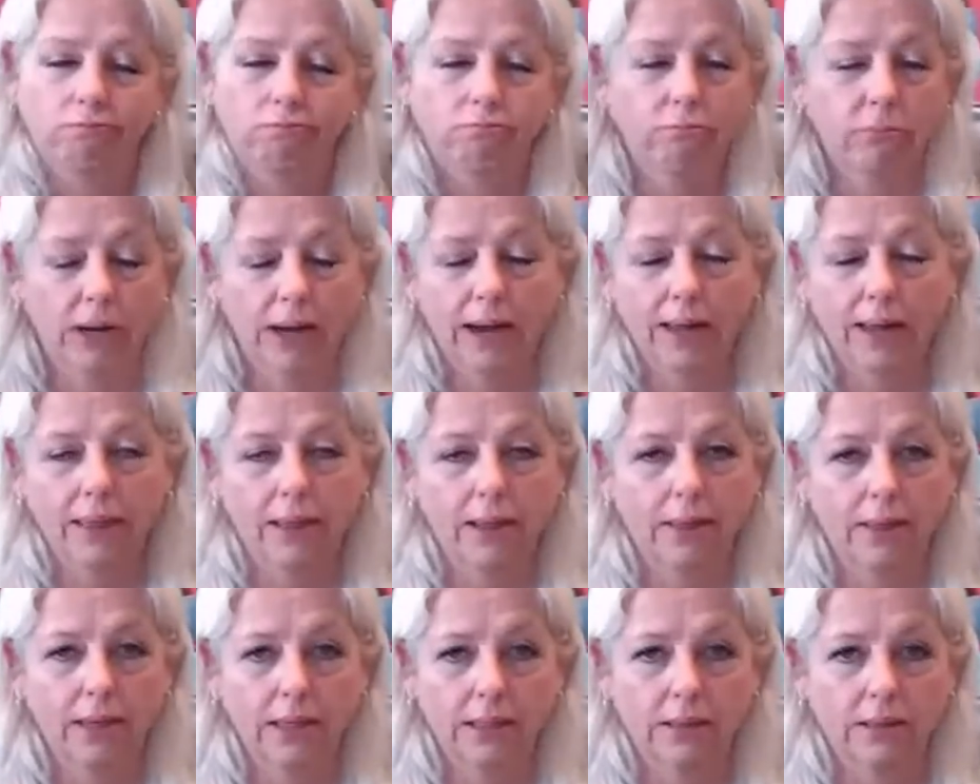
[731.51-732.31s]
Well, I
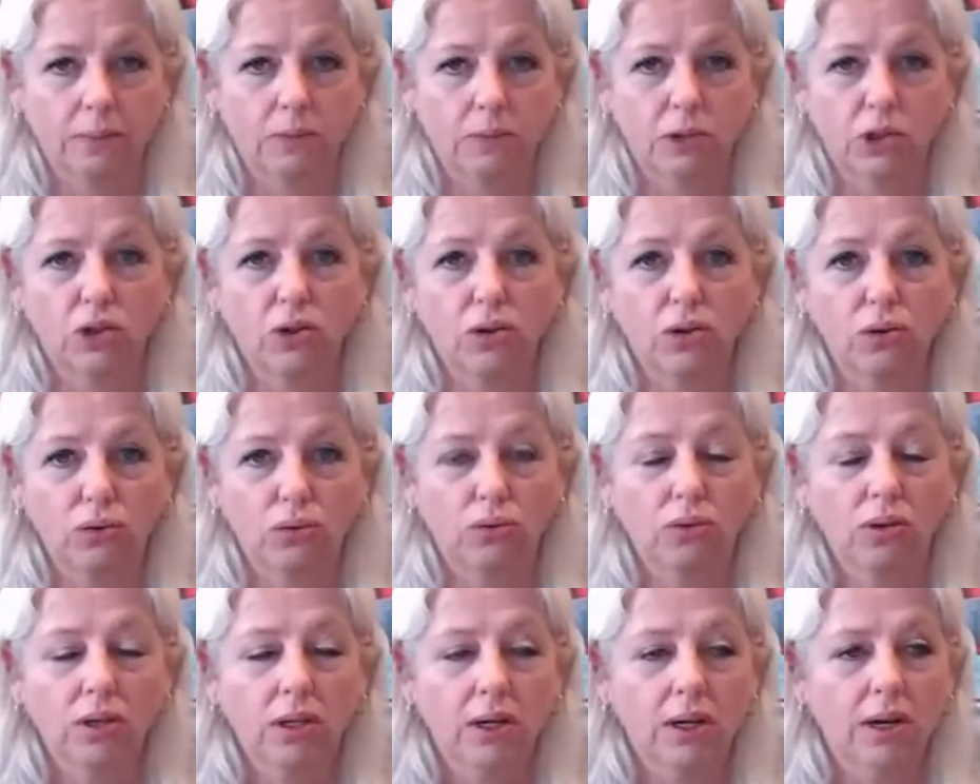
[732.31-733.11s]
think that's up to
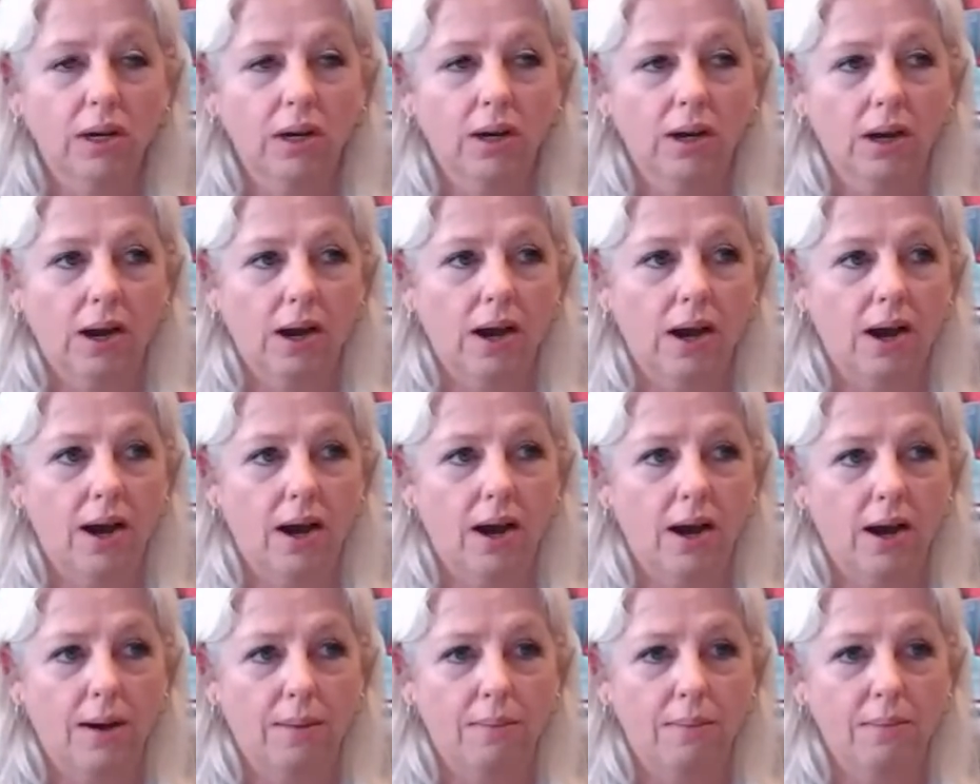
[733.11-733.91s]
you.
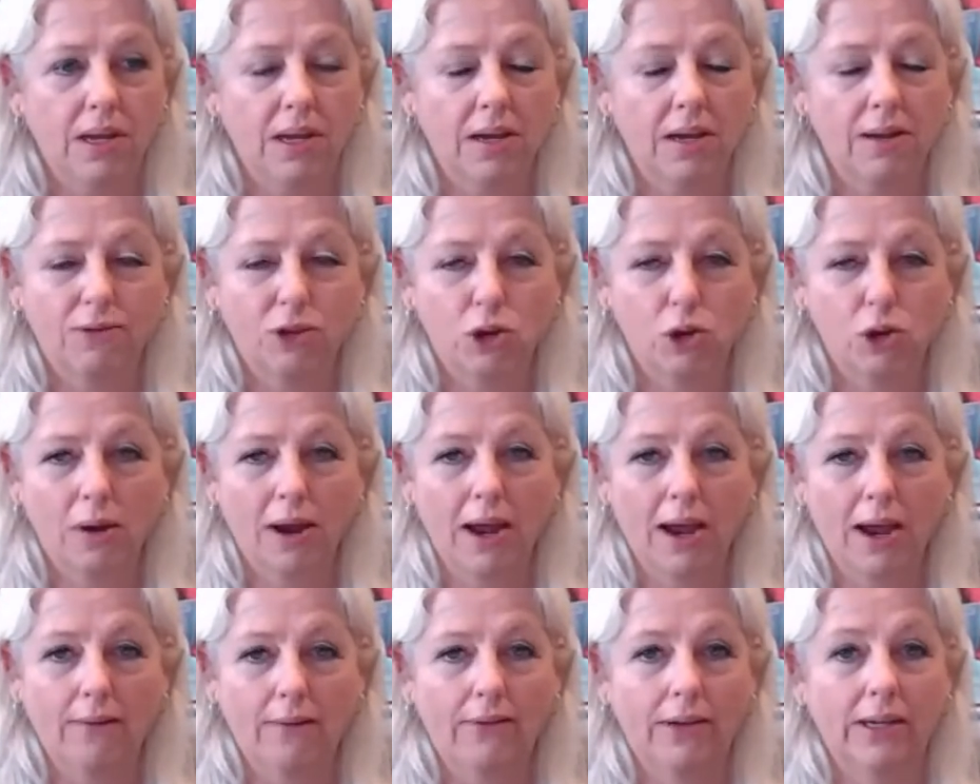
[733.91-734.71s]
If you
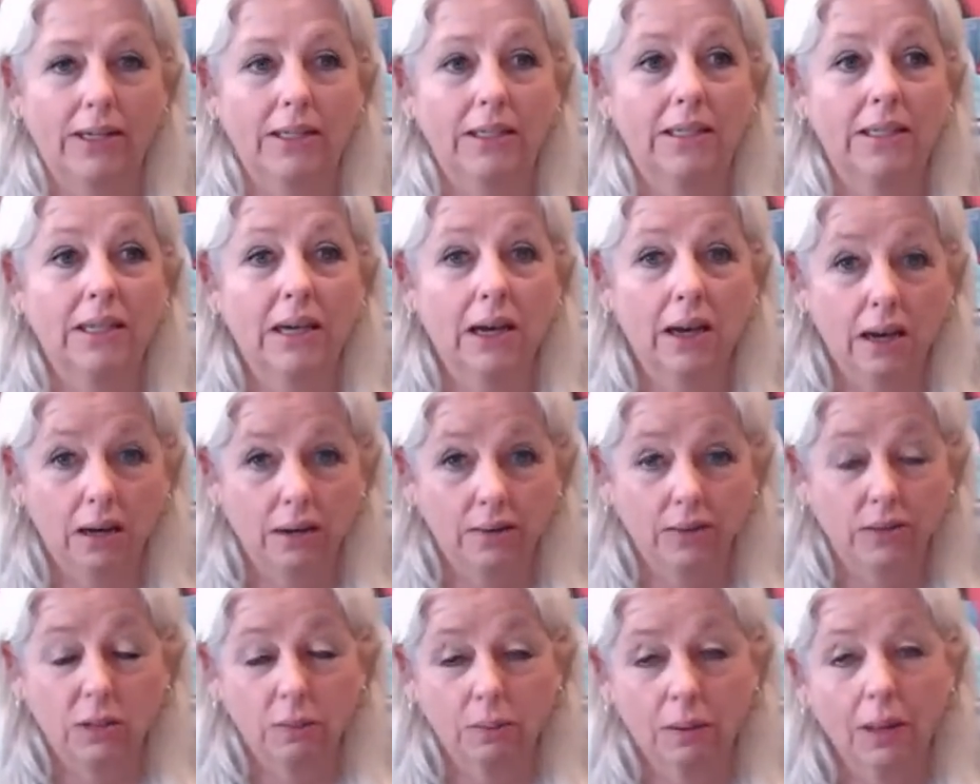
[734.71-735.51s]
have a ton
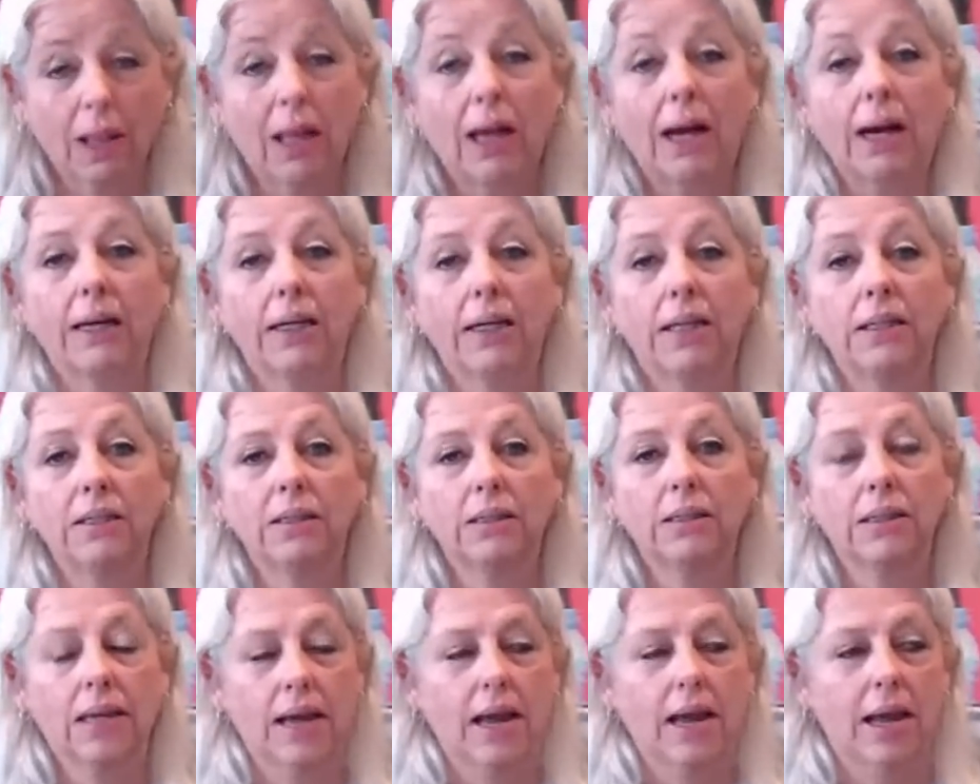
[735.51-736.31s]
of
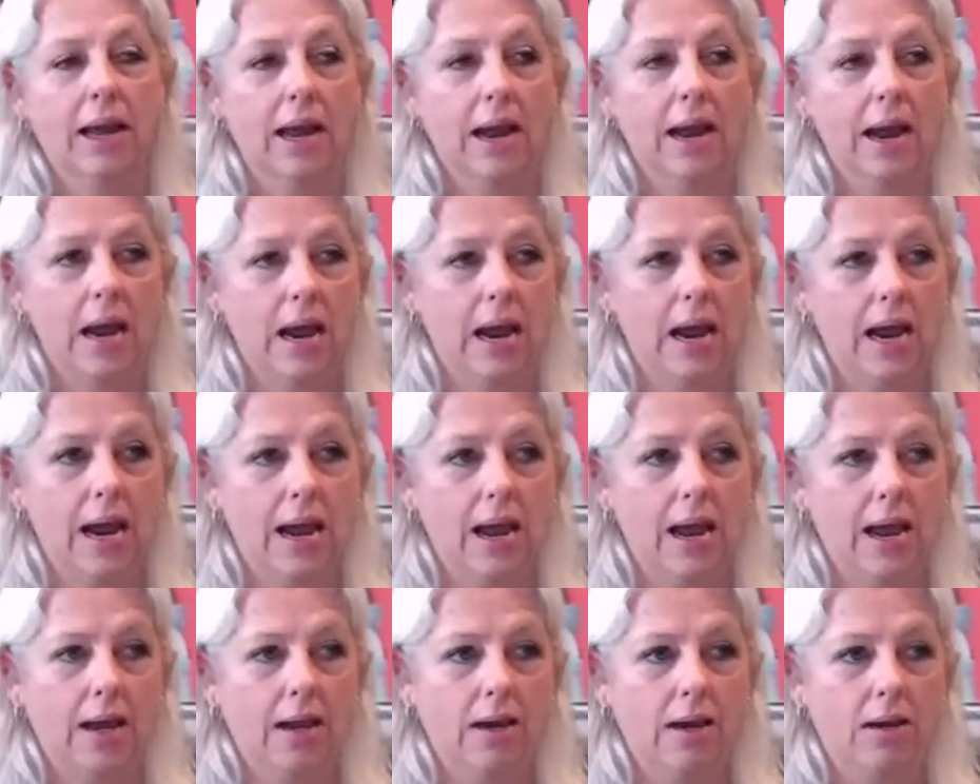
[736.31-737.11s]
supplies
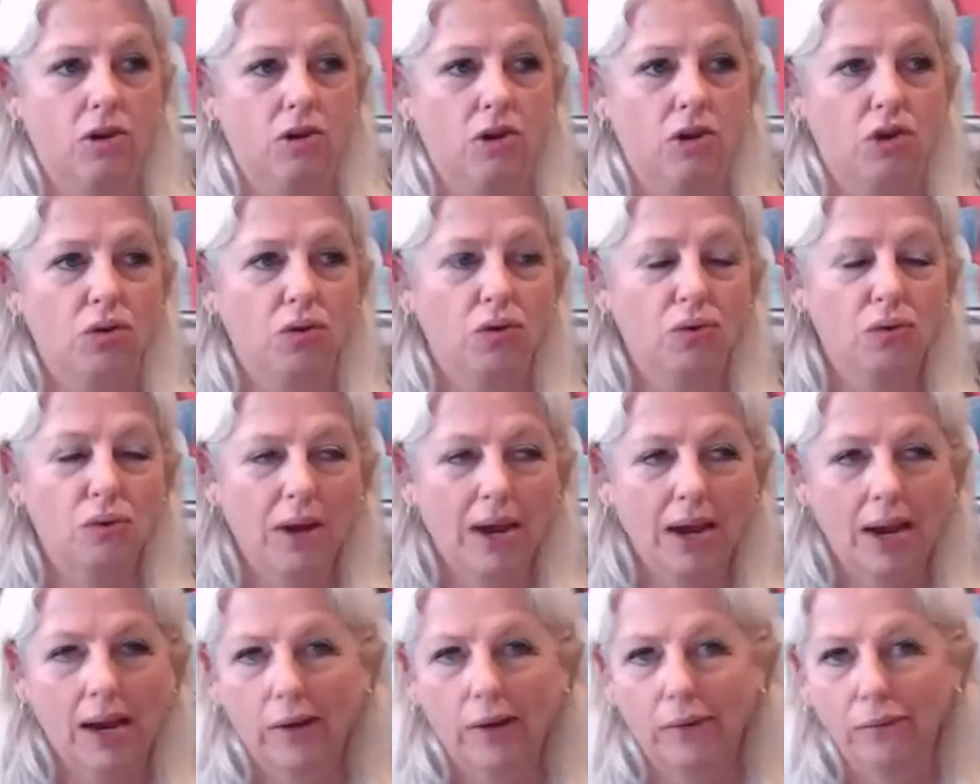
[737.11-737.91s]
and you
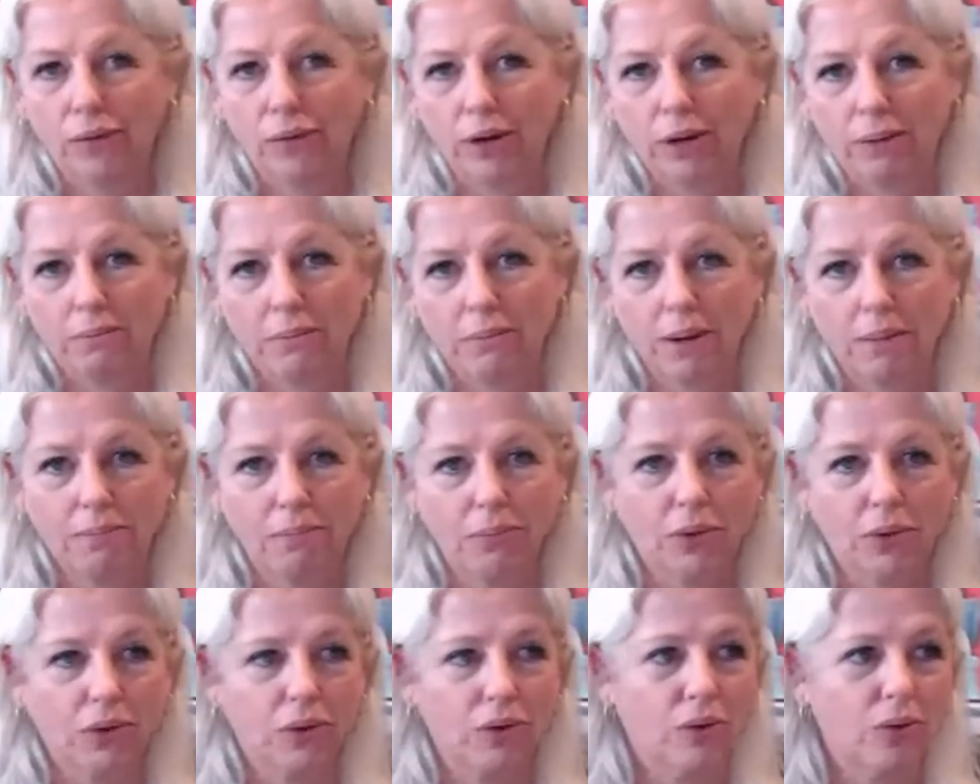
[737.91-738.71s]
can't
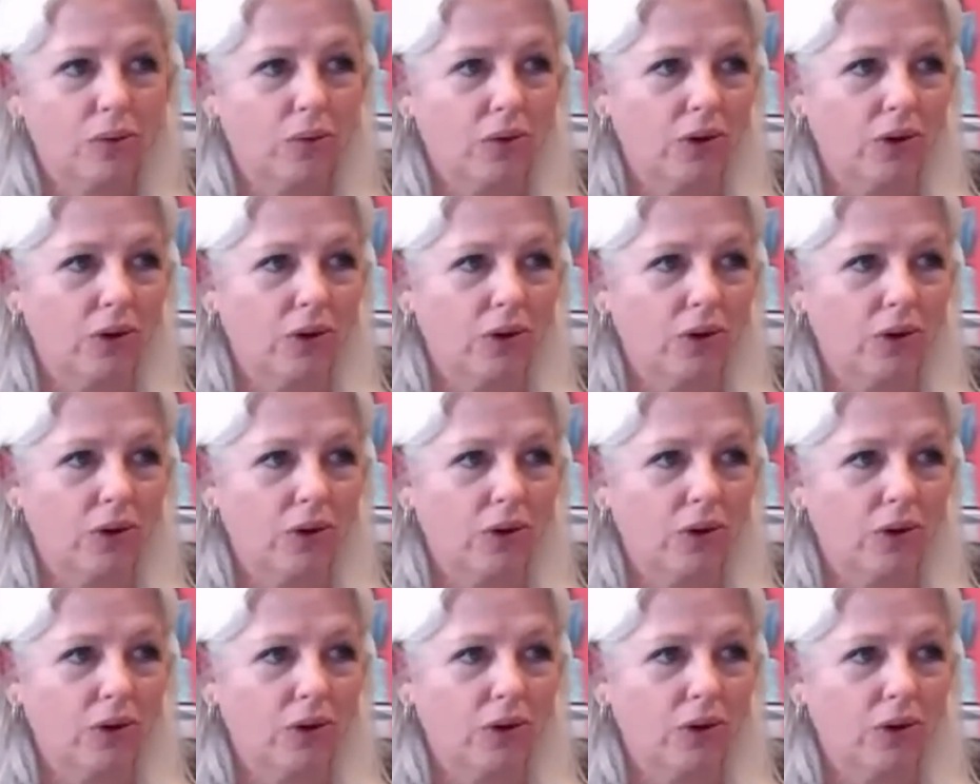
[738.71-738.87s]
remember,